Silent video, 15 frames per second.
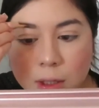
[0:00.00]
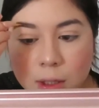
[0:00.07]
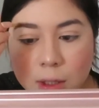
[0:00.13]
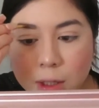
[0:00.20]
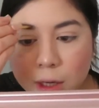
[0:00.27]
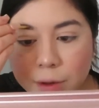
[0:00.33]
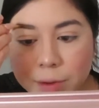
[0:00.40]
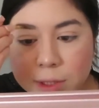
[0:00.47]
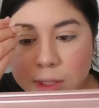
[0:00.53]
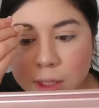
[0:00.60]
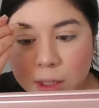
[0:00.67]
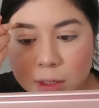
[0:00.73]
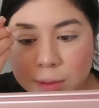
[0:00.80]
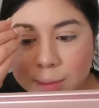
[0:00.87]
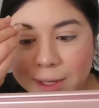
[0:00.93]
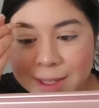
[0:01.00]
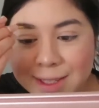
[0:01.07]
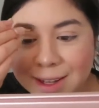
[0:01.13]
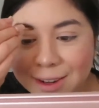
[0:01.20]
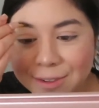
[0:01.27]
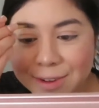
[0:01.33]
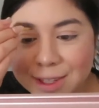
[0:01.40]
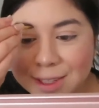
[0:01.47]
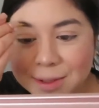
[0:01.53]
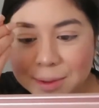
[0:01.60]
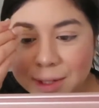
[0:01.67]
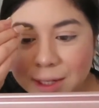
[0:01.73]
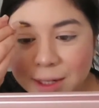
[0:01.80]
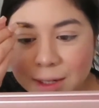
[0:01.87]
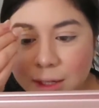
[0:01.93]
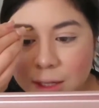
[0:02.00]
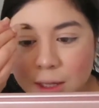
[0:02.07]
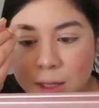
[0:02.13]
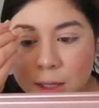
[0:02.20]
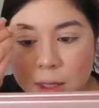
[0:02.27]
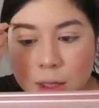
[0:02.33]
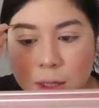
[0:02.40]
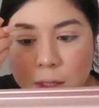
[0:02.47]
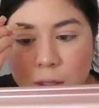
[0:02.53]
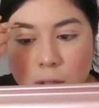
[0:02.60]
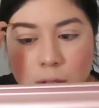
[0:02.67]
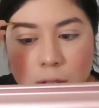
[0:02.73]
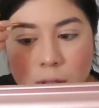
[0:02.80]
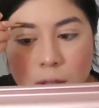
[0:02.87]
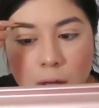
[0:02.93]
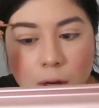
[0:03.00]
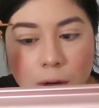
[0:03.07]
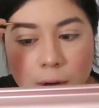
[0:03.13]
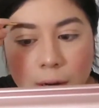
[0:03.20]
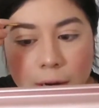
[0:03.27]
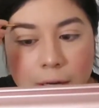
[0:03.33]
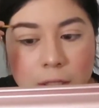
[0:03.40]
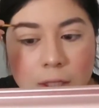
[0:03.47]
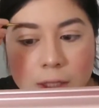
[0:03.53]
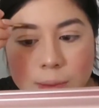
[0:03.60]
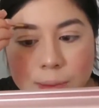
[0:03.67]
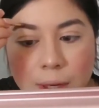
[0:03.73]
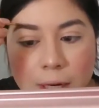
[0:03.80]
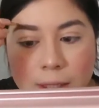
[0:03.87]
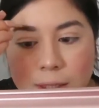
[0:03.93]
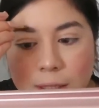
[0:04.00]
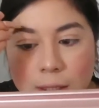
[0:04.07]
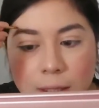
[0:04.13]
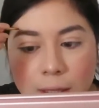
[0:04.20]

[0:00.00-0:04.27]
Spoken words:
I always talk to myself, I swear. So I just practically